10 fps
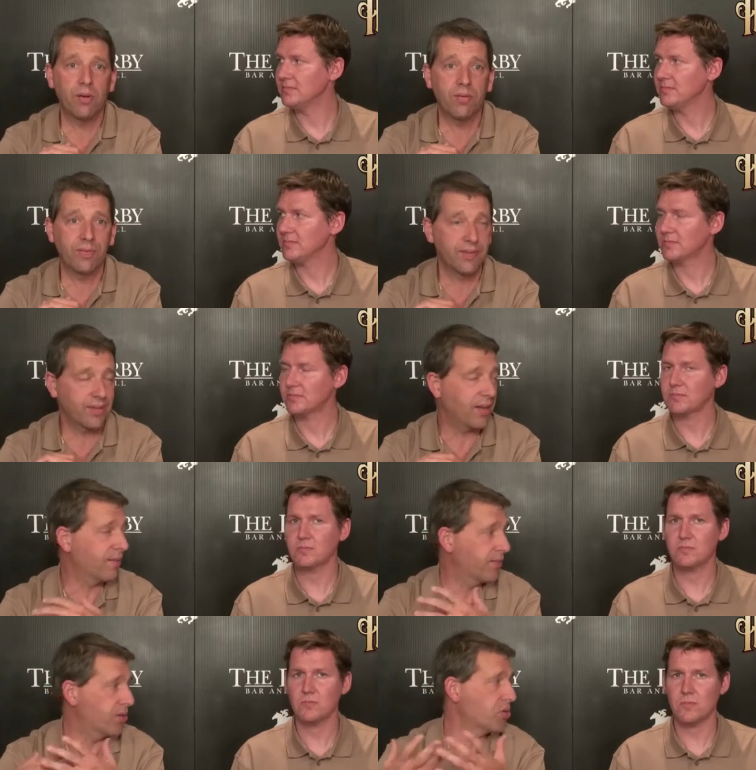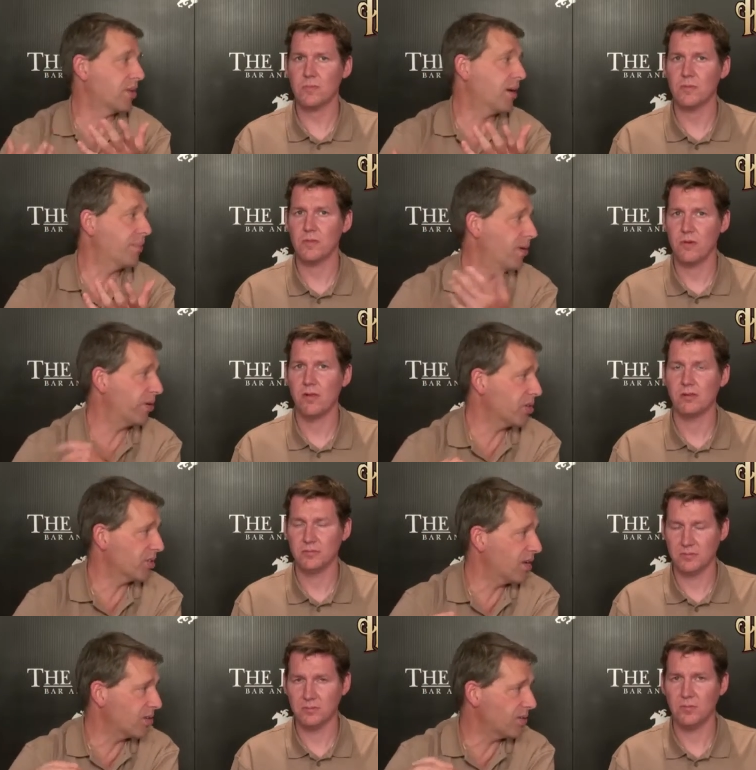Speaker 1: we've kind of used up all our
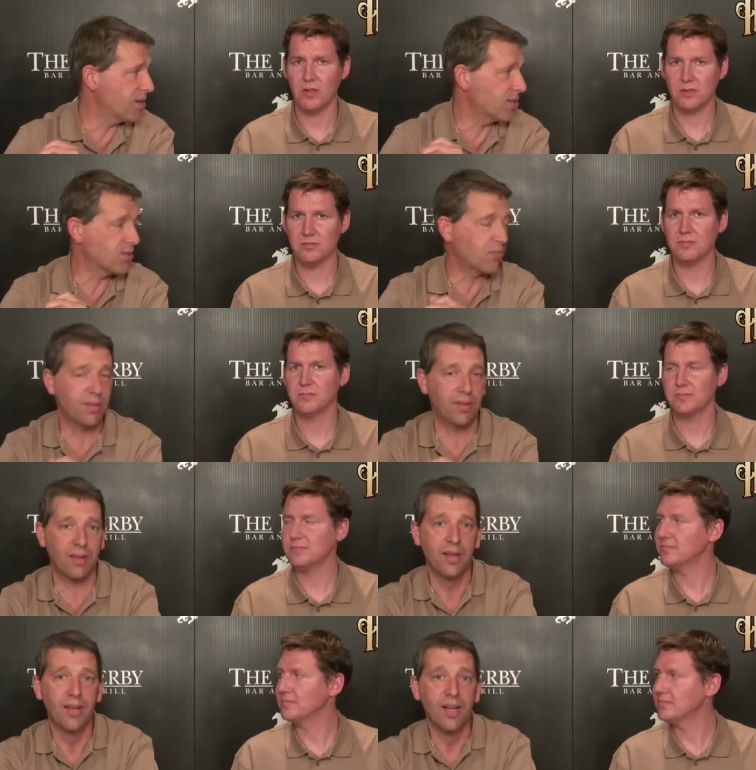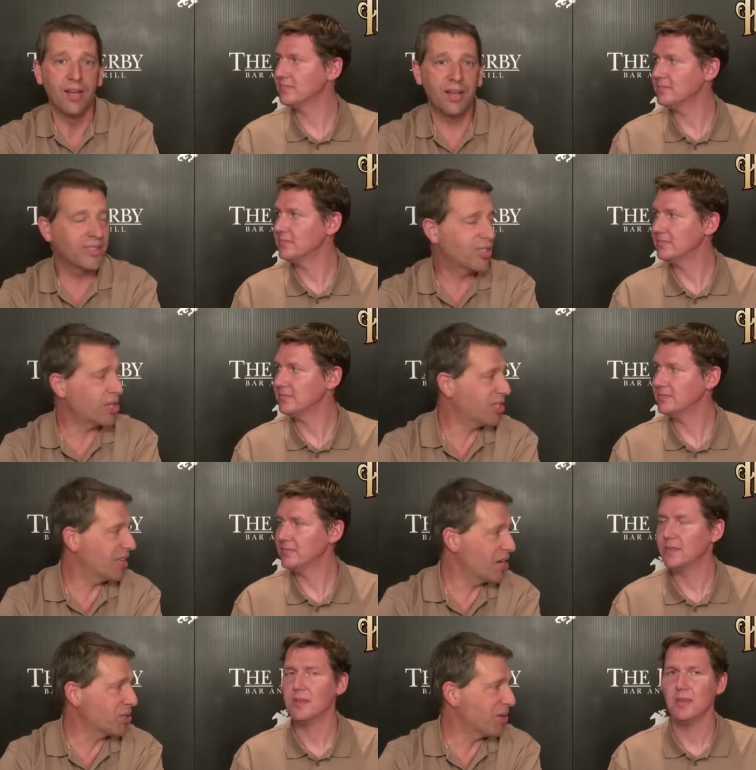stakes races with. Uh, uh, six
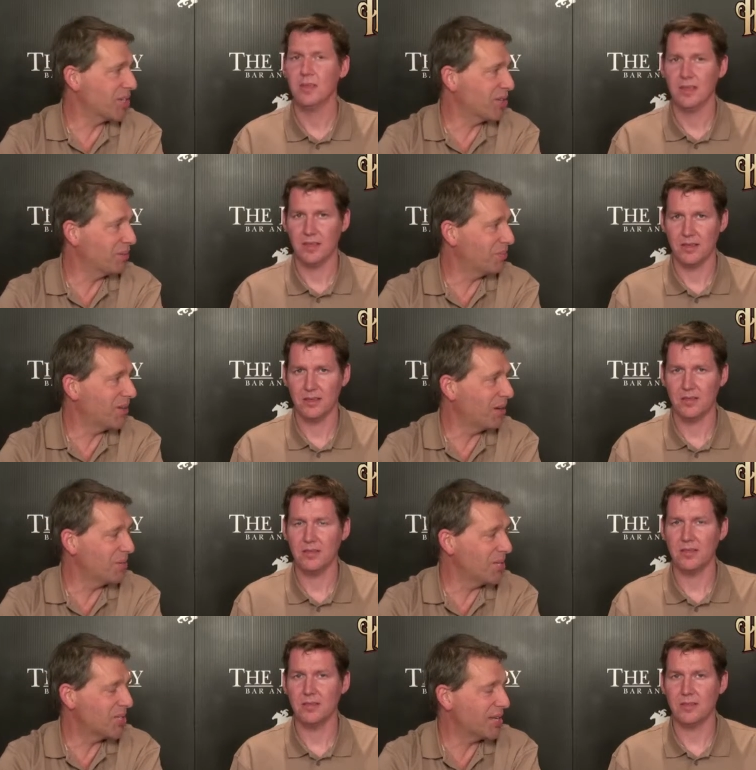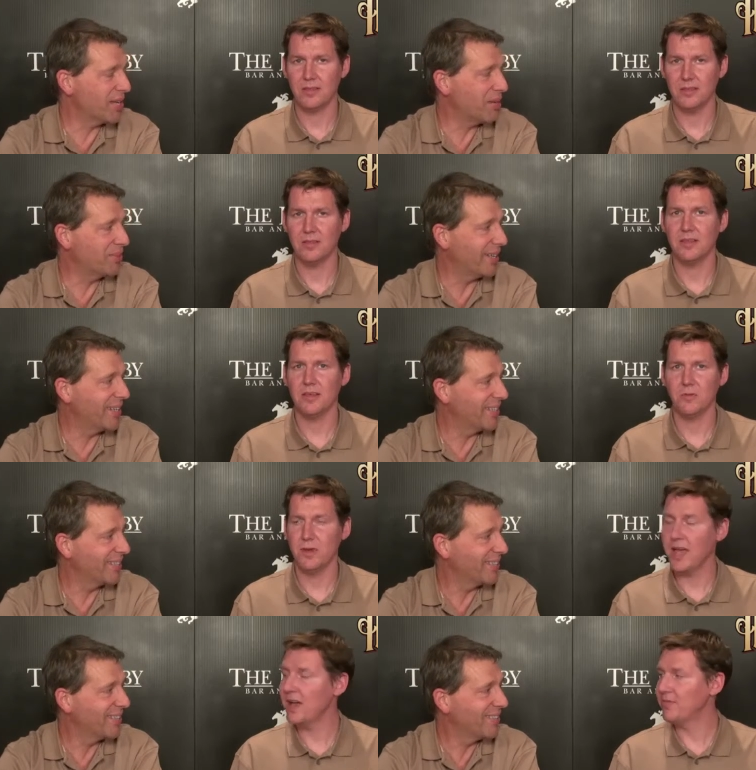stakes race on, on BC Cup Day.
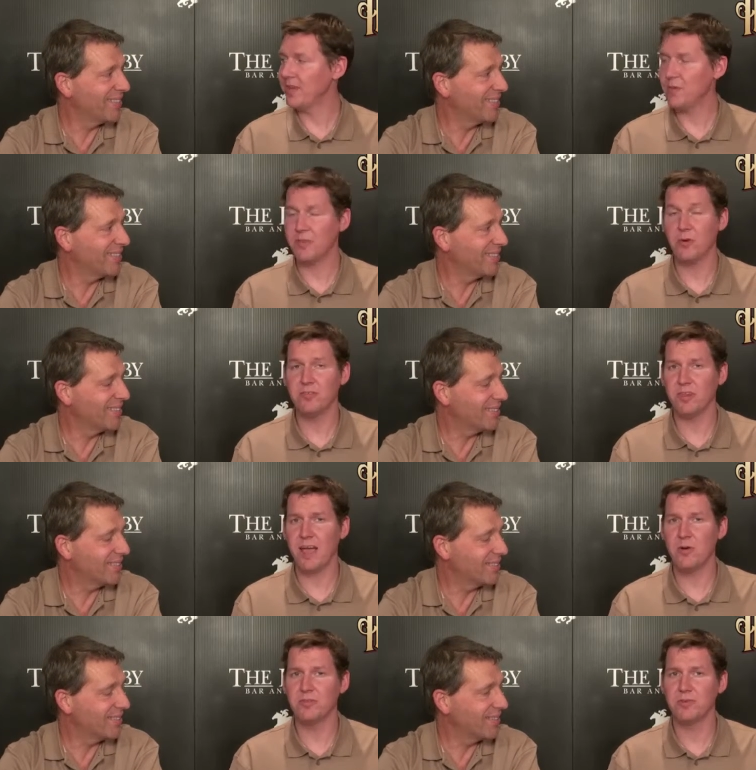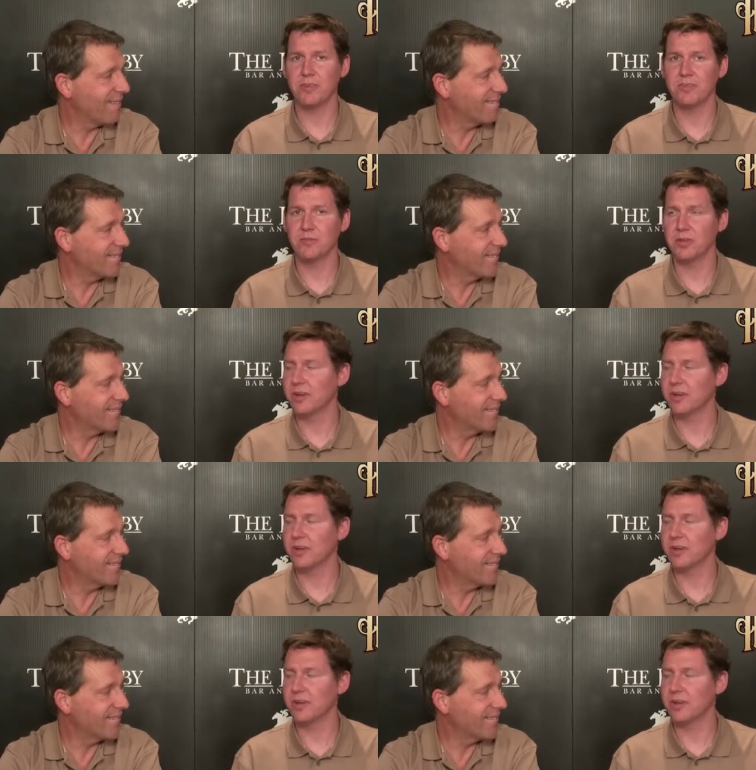
Speaker 2: We have, yeah, but there is an allowance race that's really